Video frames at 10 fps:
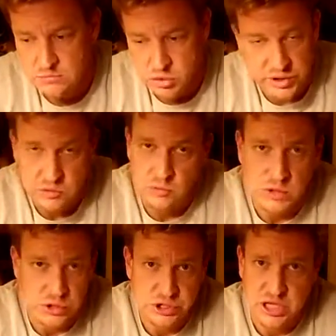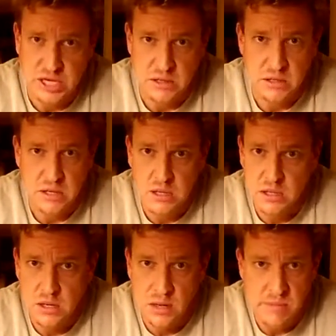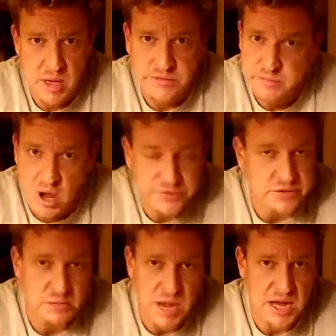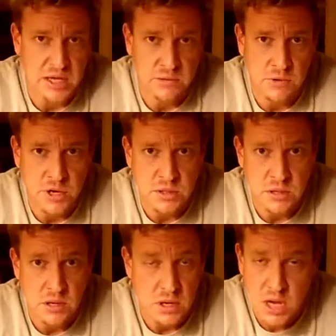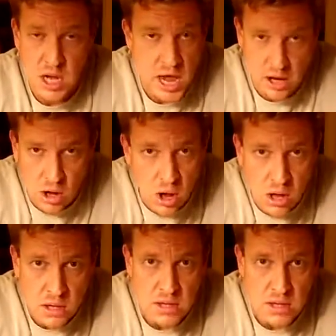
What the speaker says: bring the real shit. I'm not sponsored by anyone at all,